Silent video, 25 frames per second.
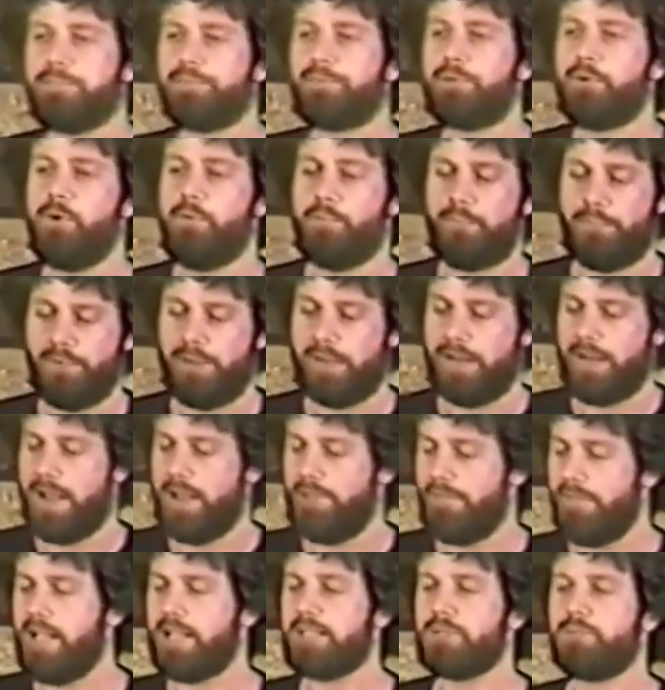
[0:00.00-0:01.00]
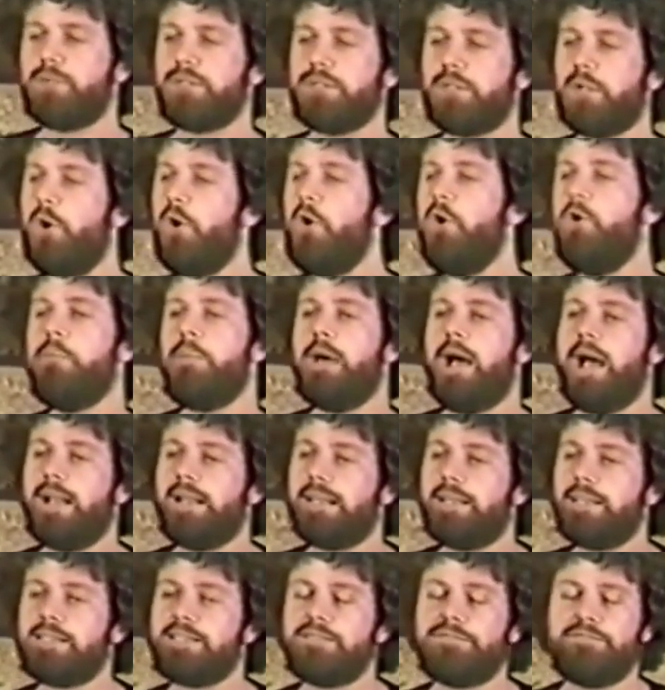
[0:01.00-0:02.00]
appropriate, and that's what the whole
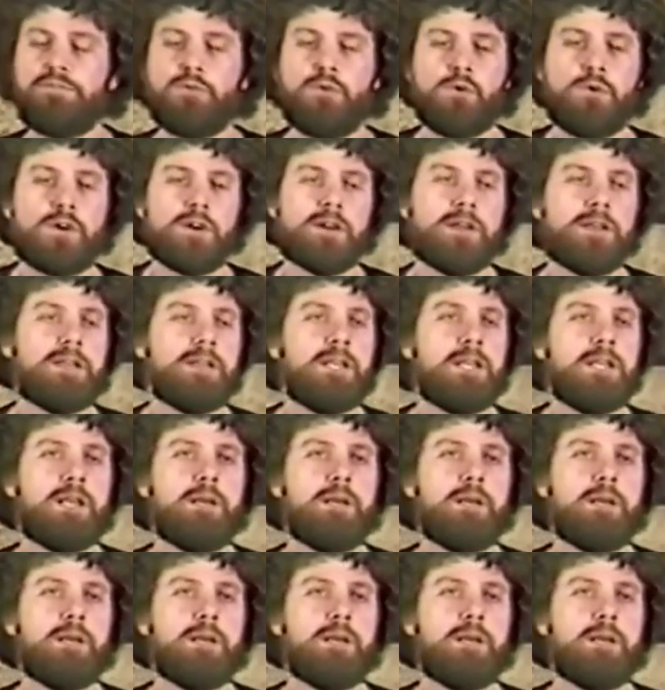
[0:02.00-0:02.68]
body is for.